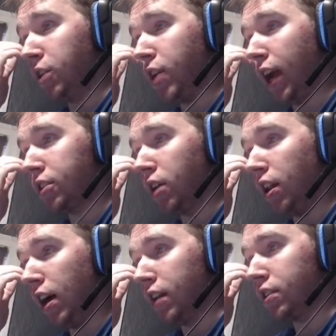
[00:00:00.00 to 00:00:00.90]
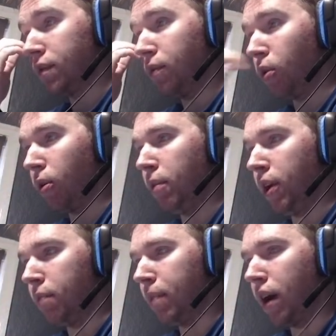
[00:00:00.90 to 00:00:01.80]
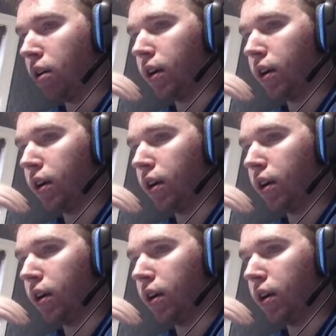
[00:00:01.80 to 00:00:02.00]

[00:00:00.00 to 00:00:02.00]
Jacksaw lost 41 million power,